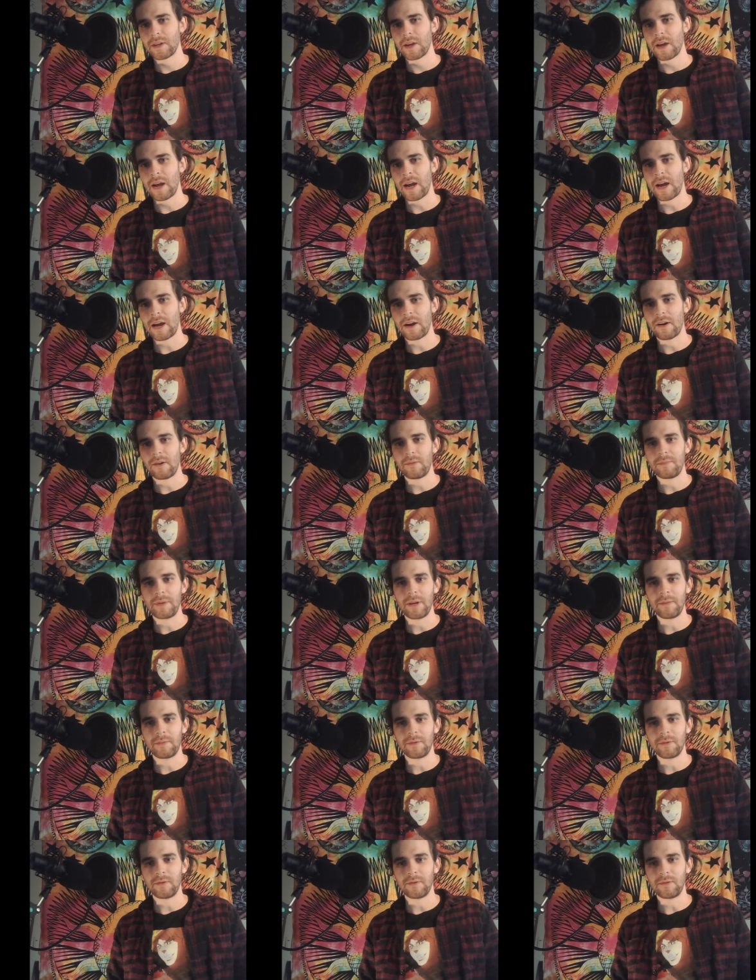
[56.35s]
how
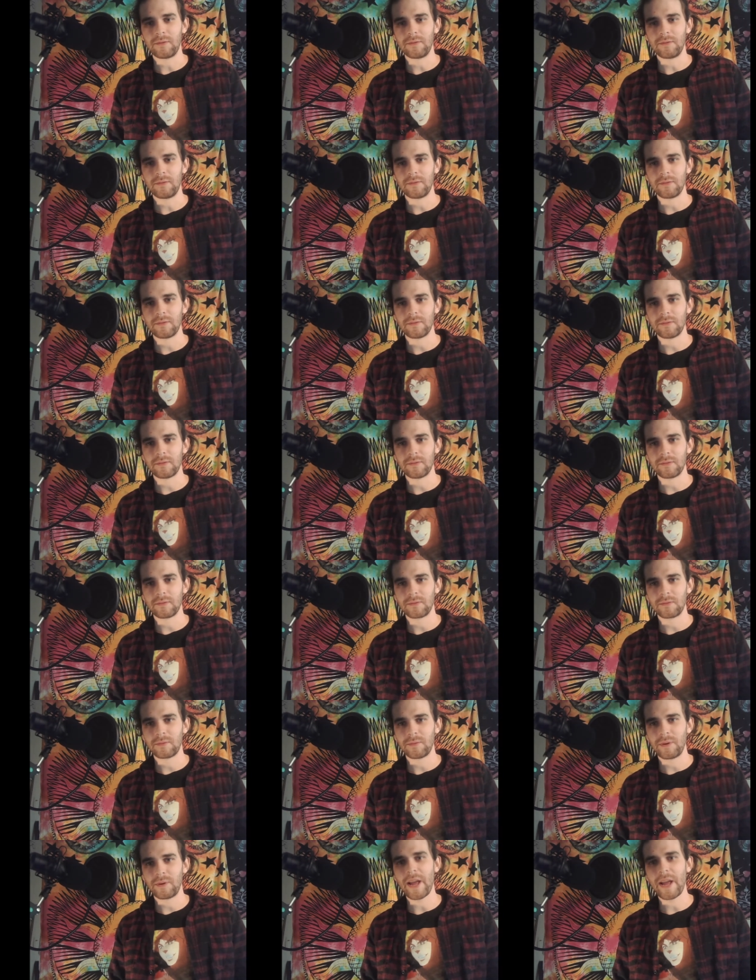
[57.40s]
people
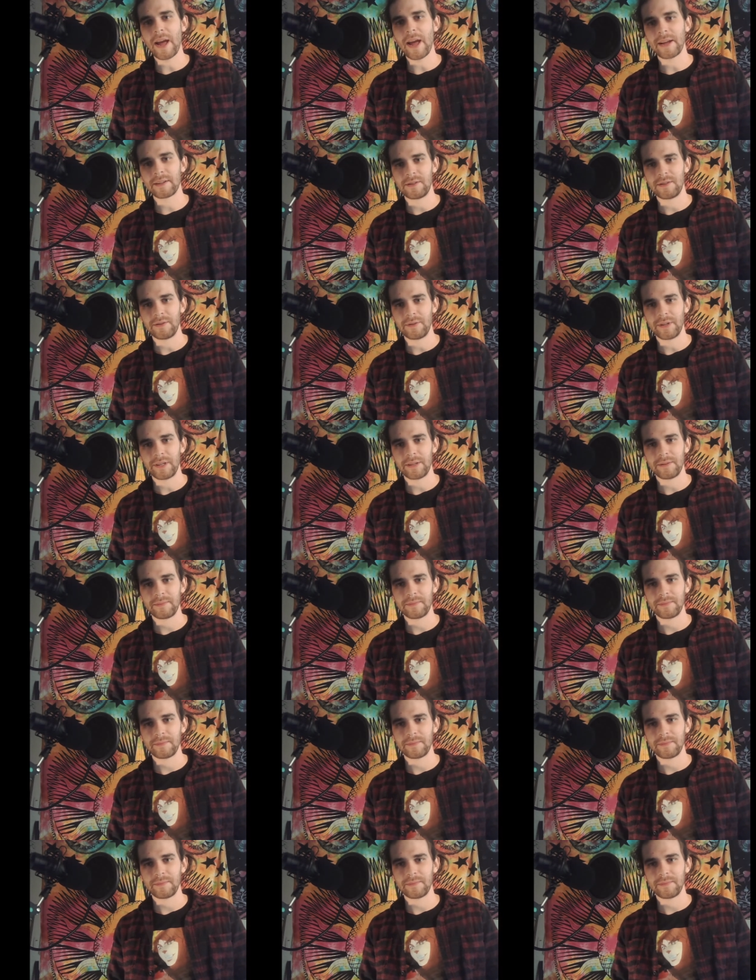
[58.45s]
react to it.